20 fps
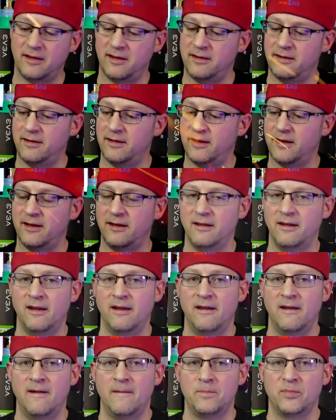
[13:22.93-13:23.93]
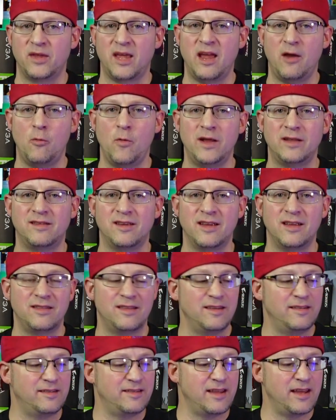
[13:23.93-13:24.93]
And can't wait to get
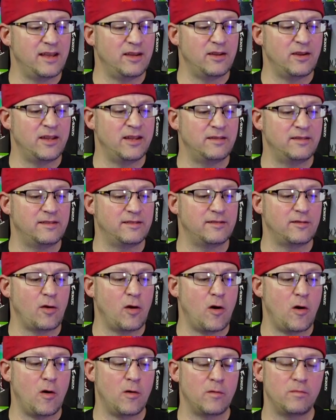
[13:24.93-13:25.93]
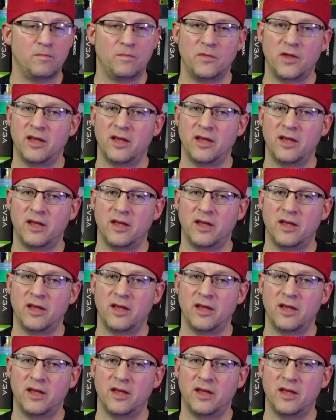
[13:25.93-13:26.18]
this thing installed